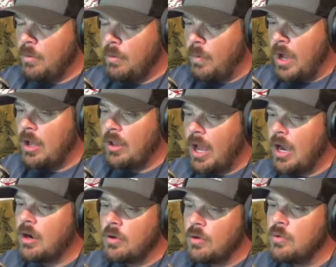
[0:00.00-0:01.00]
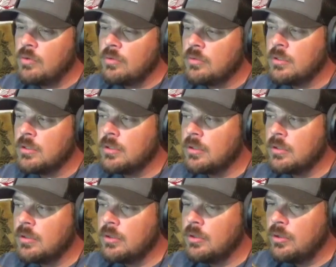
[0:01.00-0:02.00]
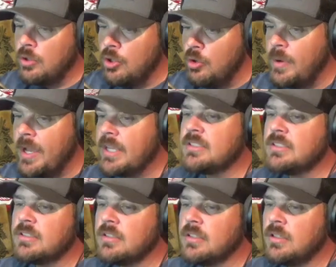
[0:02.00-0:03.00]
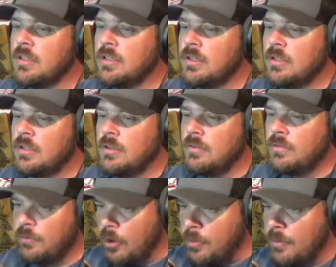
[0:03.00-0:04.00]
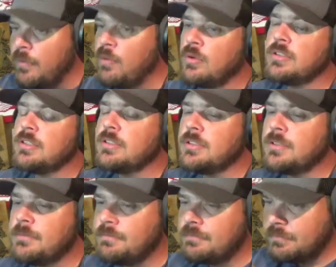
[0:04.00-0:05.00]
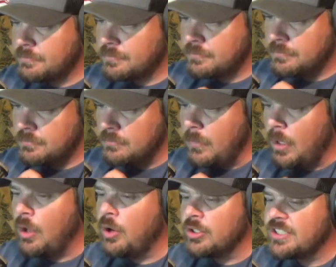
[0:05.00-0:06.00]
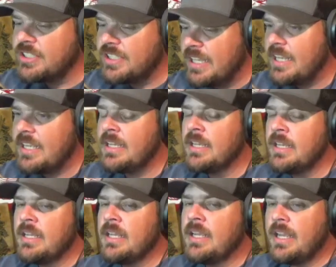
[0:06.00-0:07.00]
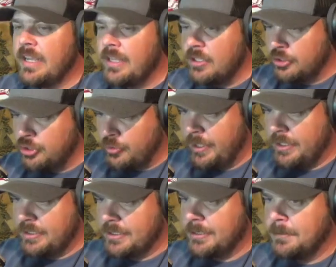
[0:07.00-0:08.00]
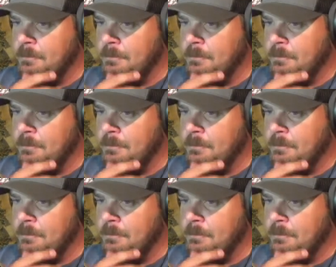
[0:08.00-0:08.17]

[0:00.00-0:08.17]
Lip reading: While our own U.S. former forces are sitting in the streets.